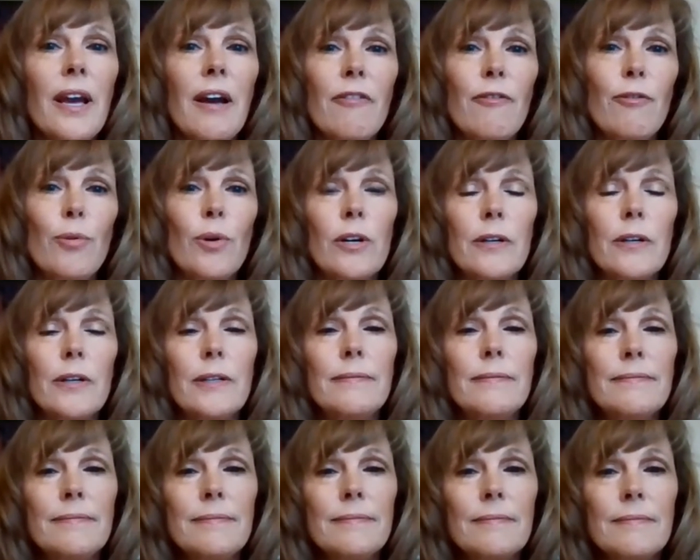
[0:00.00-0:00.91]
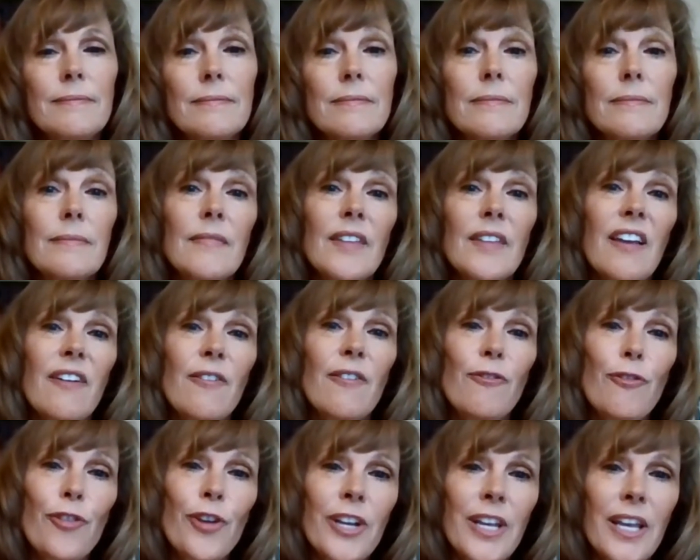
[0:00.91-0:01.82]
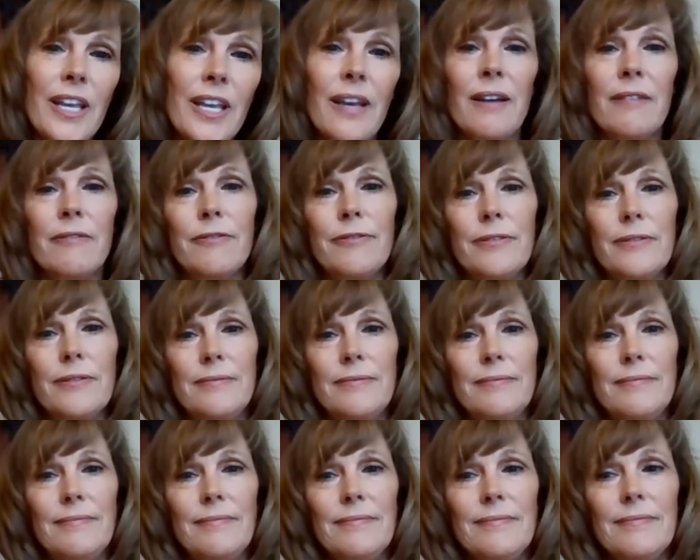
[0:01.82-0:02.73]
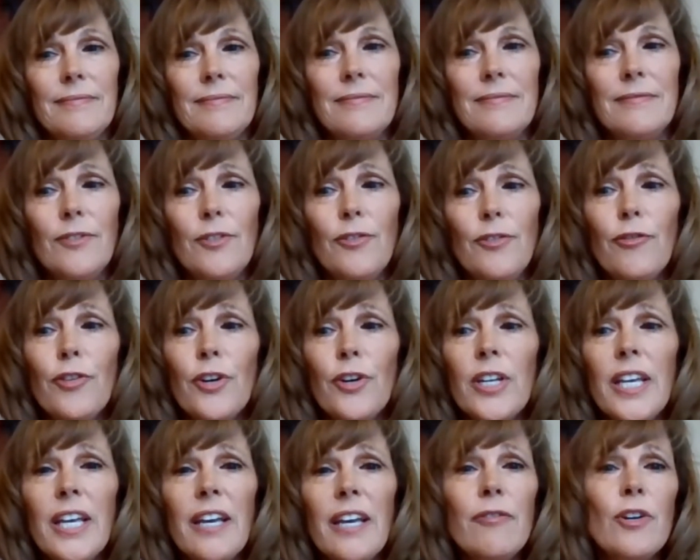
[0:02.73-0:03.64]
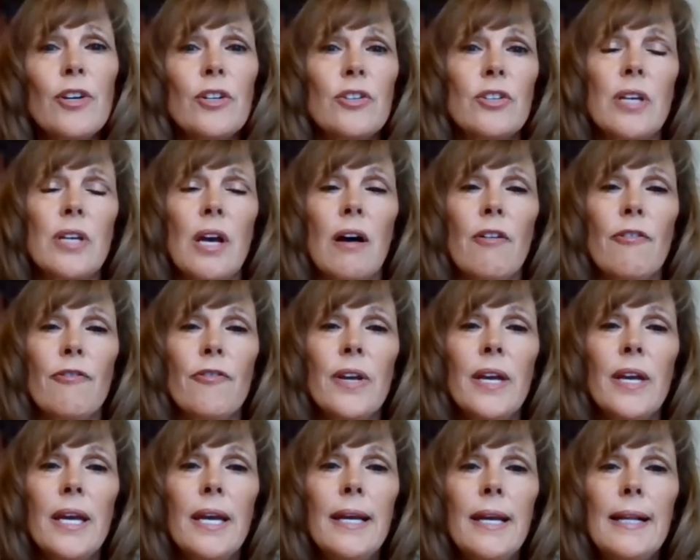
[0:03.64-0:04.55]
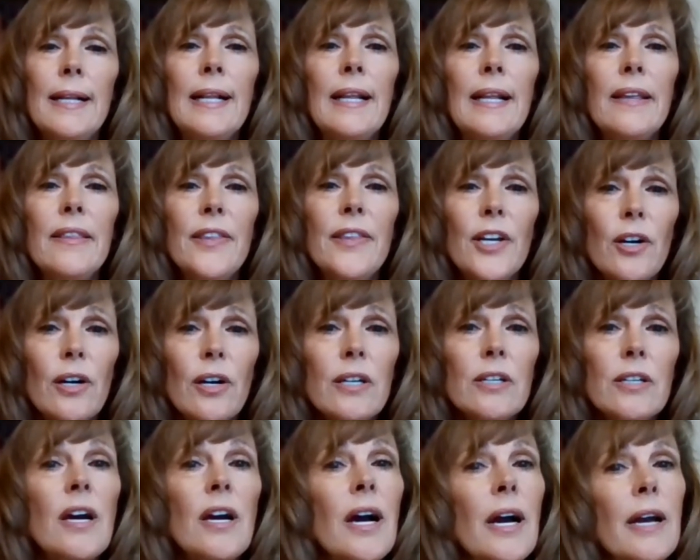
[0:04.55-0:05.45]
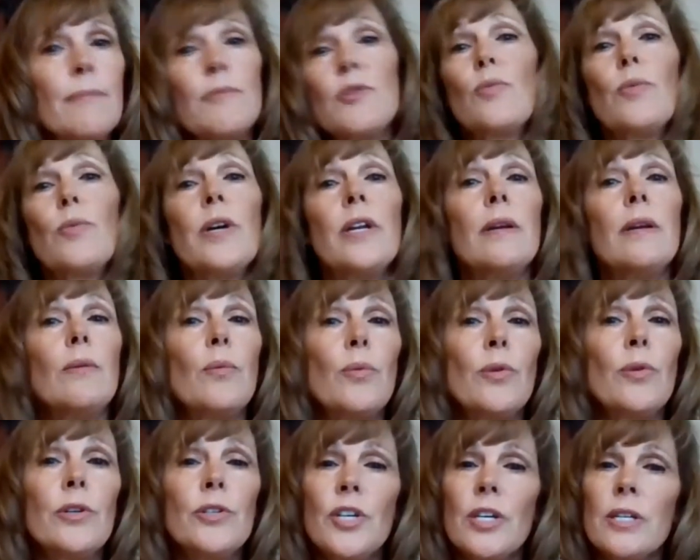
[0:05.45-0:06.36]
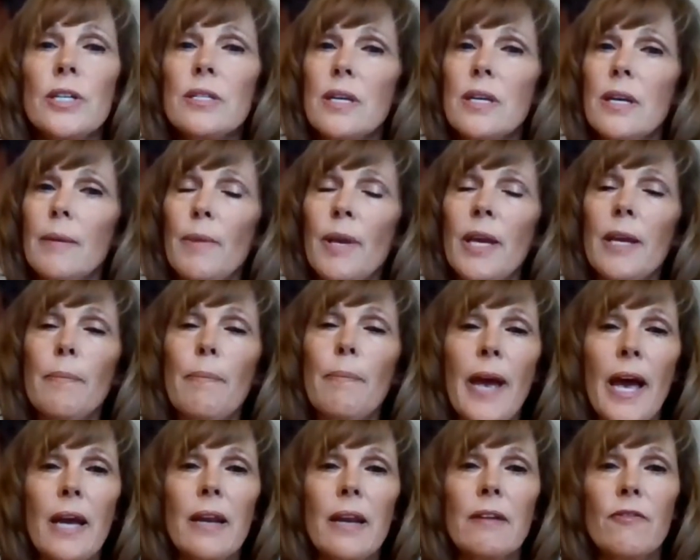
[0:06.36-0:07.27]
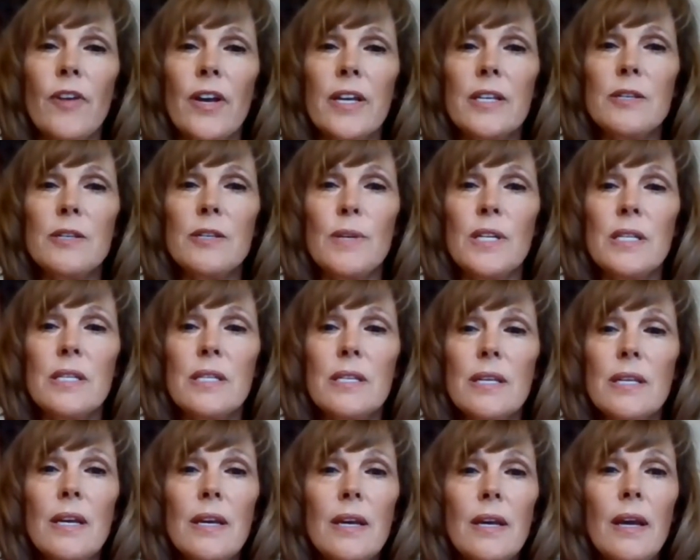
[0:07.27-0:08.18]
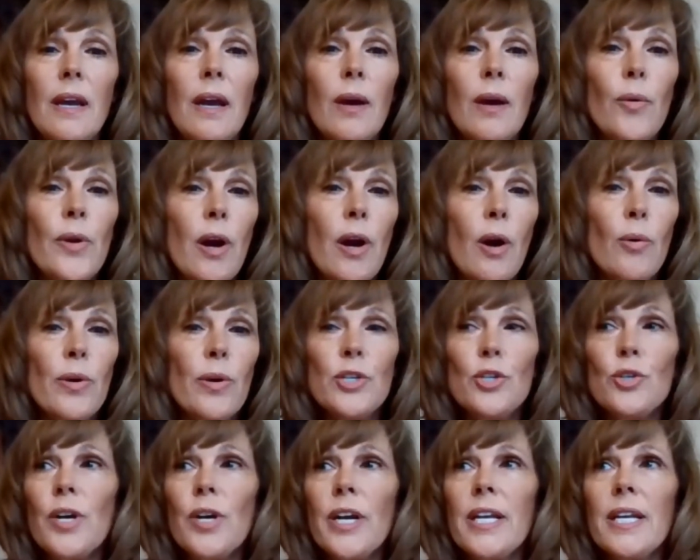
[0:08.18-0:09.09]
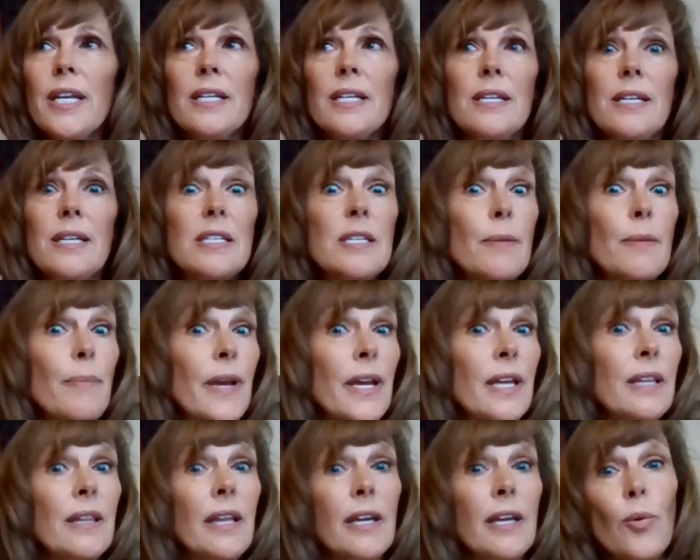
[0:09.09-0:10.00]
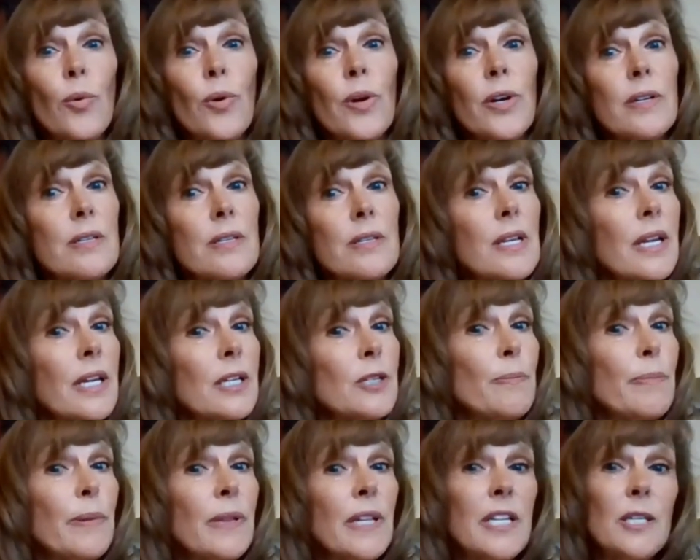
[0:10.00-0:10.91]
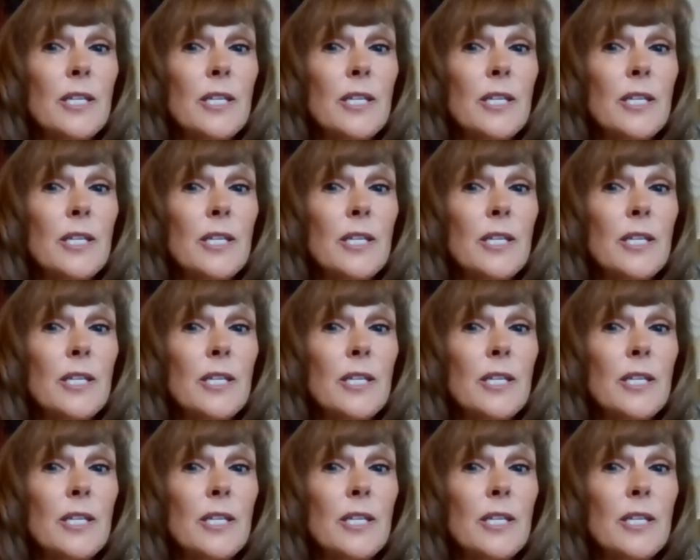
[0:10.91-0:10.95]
F word. Forgive. Forgive yourself. There are times when we're just going to make bad investments. We always try and anticipate, like, where is the next